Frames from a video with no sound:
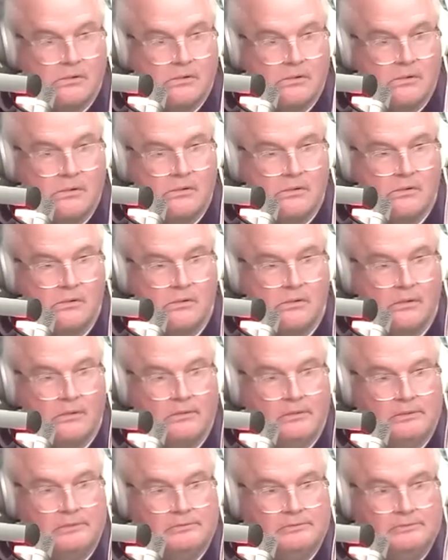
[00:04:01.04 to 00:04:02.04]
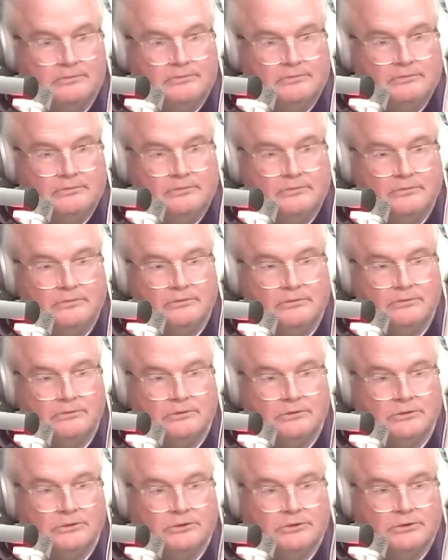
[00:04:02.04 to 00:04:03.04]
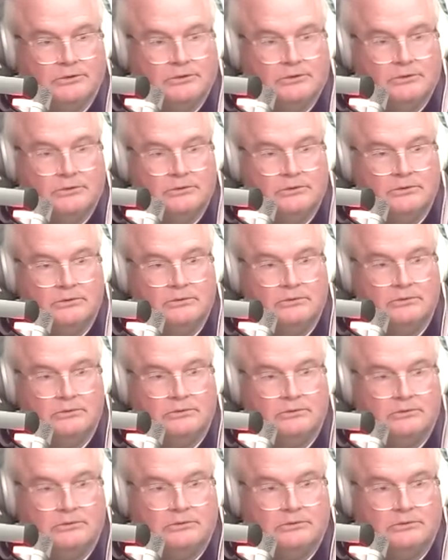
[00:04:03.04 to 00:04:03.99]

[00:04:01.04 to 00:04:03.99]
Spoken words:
The person shown says nothing.